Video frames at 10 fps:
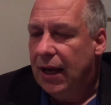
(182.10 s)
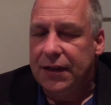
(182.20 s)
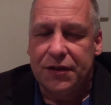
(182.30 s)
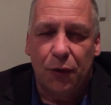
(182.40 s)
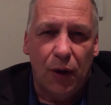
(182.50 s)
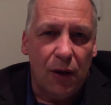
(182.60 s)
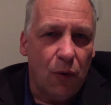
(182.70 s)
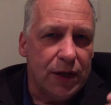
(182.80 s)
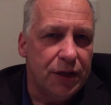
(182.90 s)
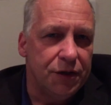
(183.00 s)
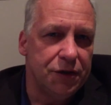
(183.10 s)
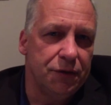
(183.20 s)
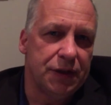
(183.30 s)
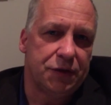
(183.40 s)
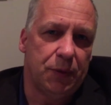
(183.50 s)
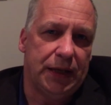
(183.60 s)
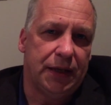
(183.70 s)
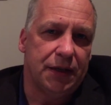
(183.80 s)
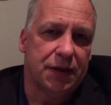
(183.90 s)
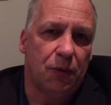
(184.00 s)
And so what I want you to do this
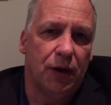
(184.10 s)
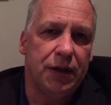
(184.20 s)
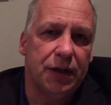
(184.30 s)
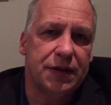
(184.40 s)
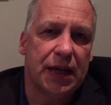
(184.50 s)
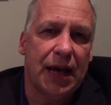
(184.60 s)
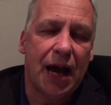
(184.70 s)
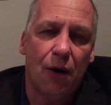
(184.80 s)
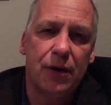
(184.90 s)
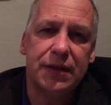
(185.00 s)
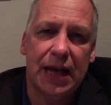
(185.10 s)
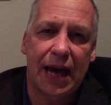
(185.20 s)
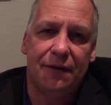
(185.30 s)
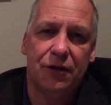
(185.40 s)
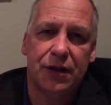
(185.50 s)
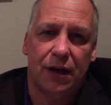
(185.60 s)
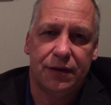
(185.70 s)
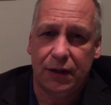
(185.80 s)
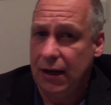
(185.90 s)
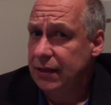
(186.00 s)
week is I want you to say, how does
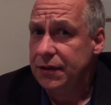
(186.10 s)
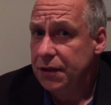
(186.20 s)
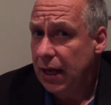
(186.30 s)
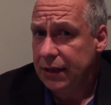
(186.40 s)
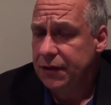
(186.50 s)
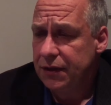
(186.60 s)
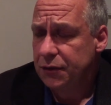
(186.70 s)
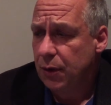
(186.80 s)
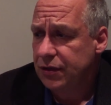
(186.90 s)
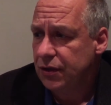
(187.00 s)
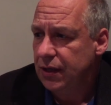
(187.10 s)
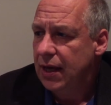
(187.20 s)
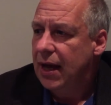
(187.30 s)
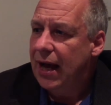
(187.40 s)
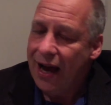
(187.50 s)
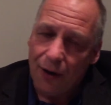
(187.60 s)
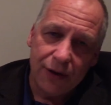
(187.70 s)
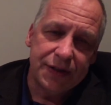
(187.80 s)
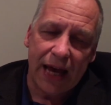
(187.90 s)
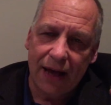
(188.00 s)
advertising, answer this question, how
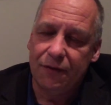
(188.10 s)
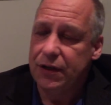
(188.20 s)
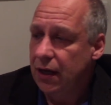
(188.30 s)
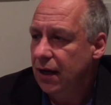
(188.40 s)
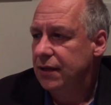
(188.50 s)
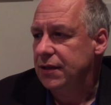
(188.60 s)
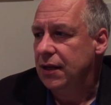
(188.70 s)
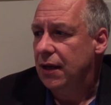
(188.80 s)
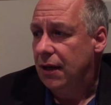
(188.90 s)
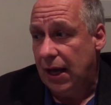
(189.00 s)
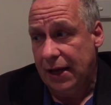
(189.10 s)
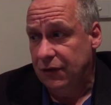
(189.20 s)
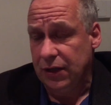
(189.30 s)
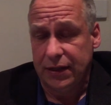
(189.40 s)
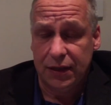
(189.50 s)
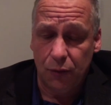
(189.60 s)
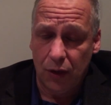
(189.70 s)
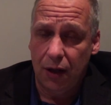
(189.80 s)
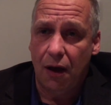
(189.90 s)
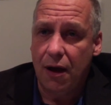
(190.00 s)
does advertising
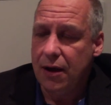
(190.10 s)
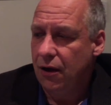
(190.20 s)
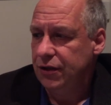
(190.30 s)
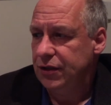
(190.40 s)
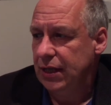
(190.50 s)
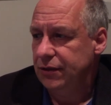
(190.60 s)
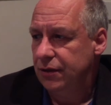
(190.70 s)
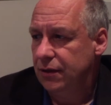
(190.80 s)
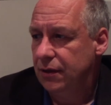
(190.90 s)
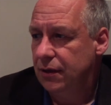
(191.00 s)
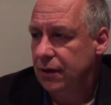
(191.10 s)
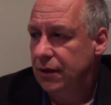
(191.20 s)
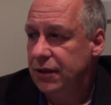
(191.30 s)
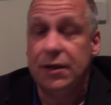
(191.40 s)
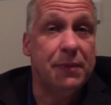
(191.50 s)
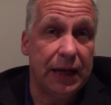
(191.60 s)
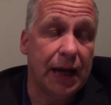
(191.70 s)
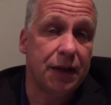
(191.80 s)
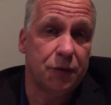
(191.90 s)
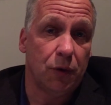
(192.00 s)
rely on gender to make
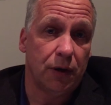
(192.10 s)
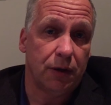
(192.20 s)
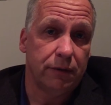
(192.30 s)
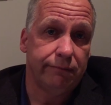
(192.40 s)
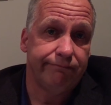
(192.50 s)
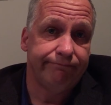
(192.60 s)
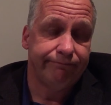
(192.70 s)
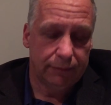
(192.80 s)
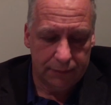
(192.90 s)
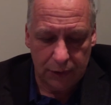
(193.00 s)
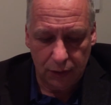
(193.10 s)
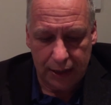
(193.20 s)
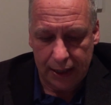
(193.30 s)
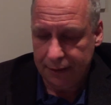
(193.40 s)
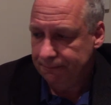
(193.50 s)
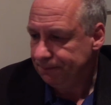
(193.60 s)
ads work? Okay.